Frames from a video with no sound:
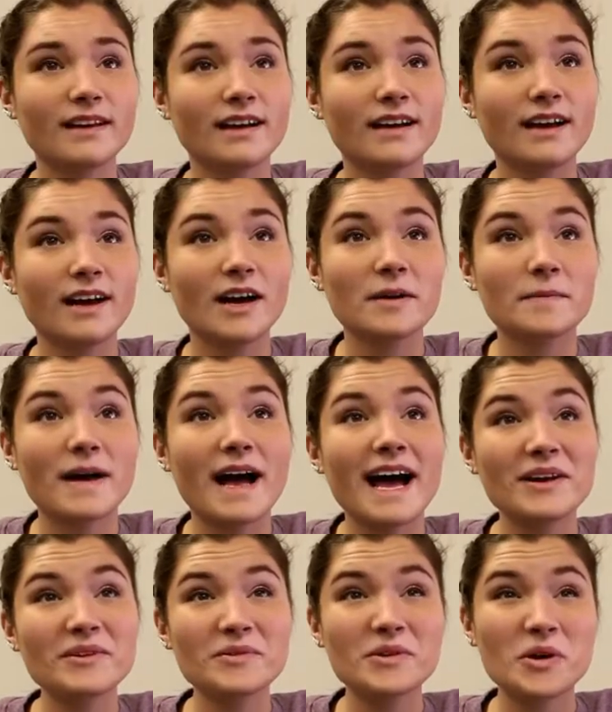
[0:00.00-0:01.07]
I
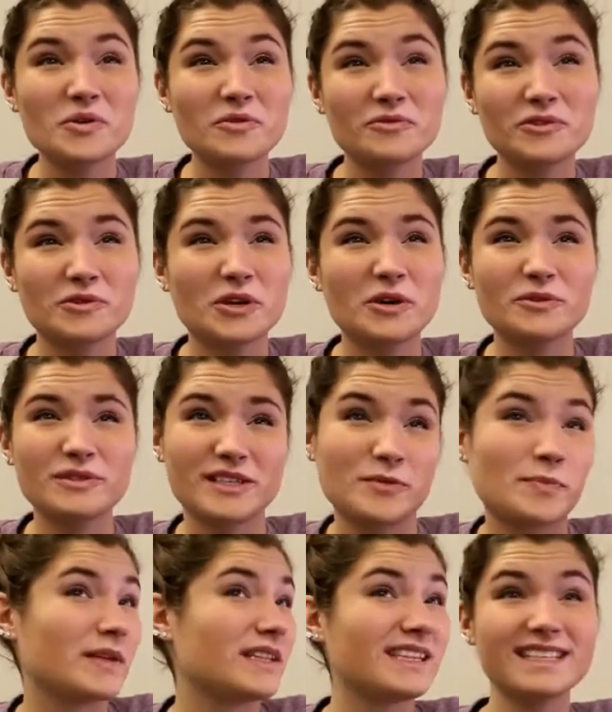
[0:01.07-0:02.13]
don't know if you know, dear,
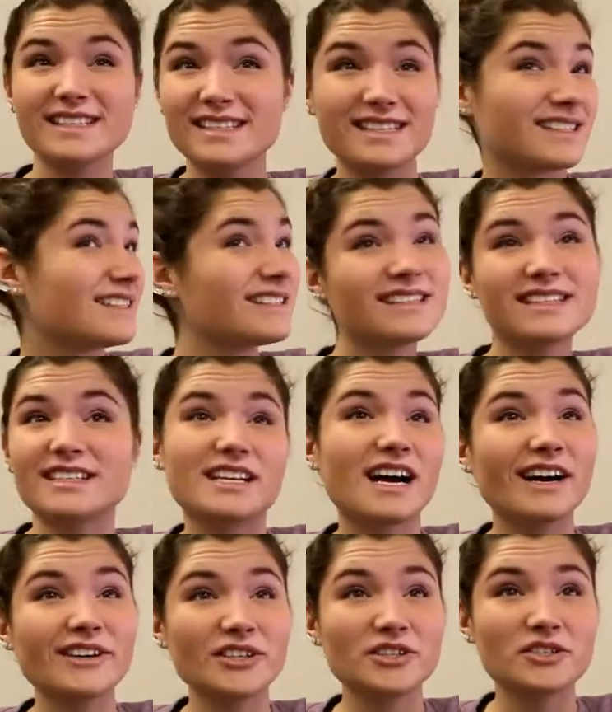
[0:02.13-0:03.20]
but this isn't the
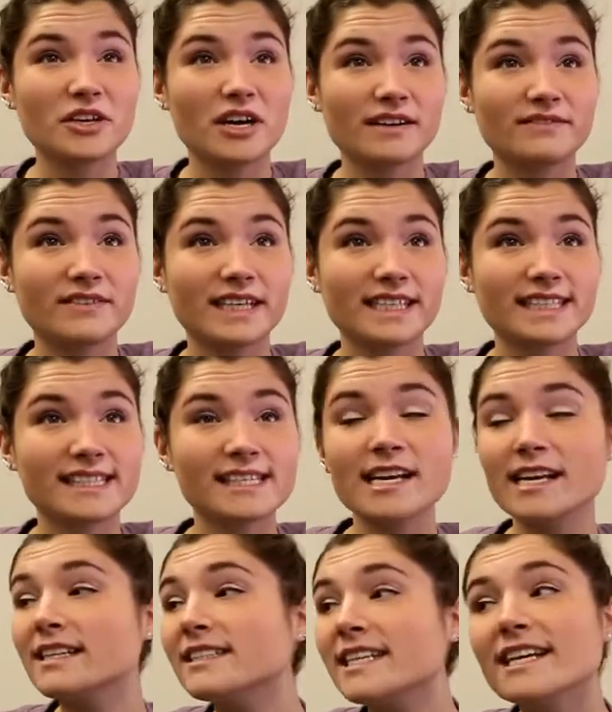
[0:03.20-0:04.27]
doctor's office.
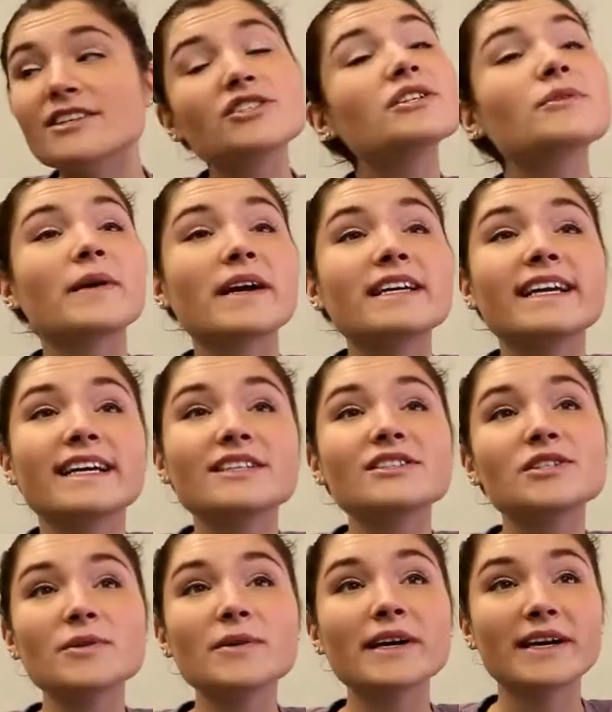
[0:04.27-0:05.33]
It's actually right next
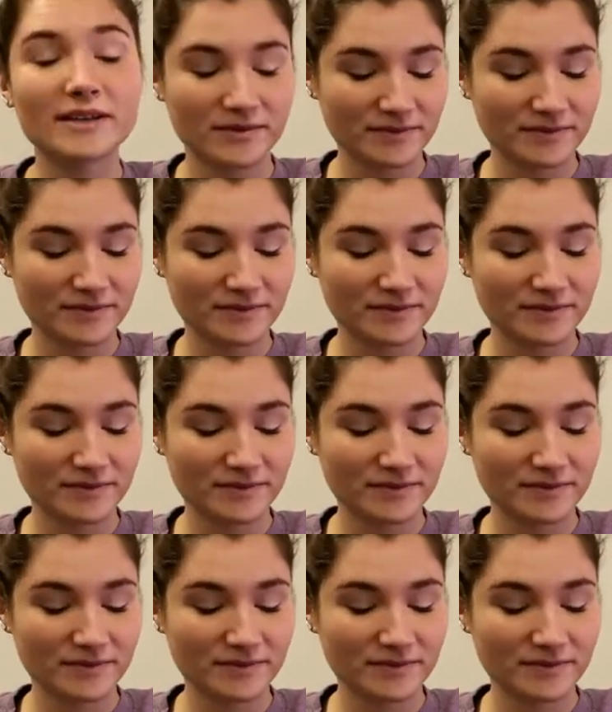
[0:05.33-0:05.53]
door.